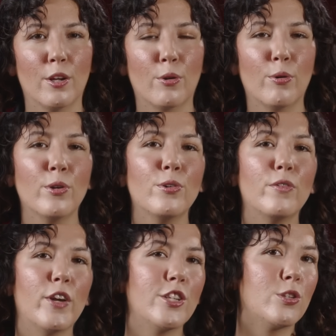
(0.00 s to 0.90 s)
Critical
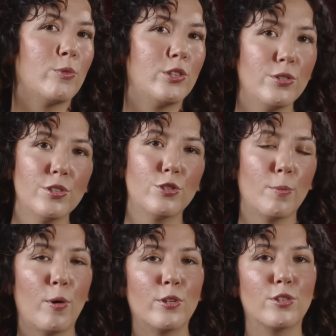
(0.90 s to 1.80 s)
evasion reduces your
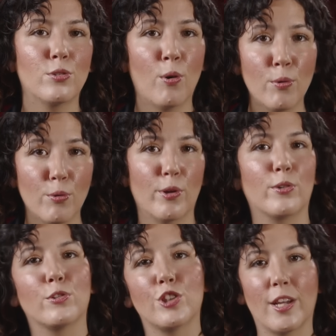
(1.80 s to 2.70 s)
opponent's total
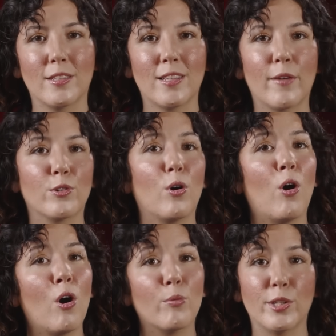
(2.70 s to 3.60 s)
critical chance after
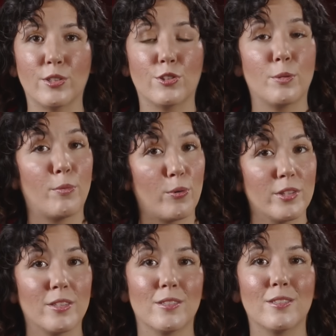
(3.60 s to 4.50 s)
all research and
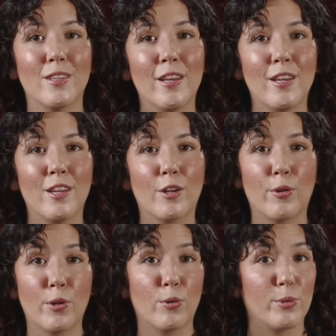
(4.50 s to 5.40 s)
bonuses.
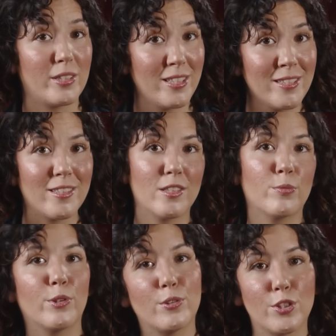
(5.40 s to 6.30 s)
Critical resistance
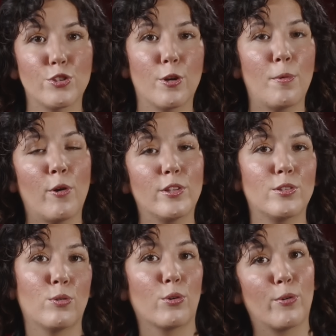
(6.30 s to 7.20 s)
reduces your opponent's
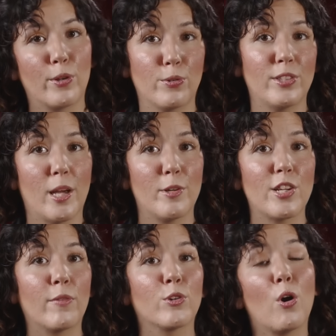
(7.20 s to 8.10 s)
total critical damage
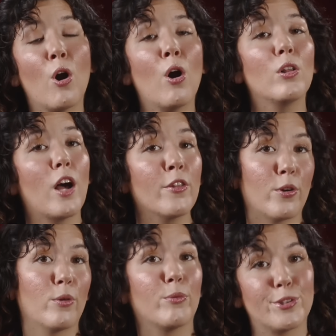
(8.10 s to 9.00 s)
after all
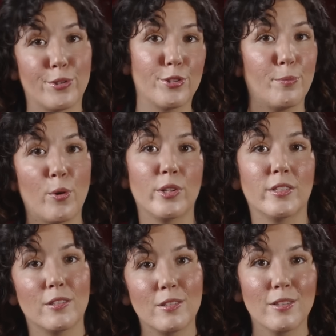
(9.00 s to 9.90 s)
other research and
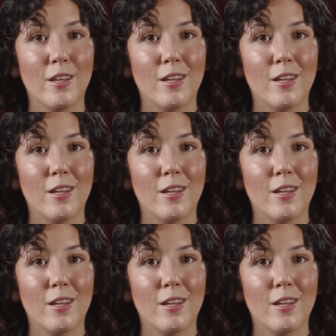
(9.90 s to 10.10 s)
bonuses.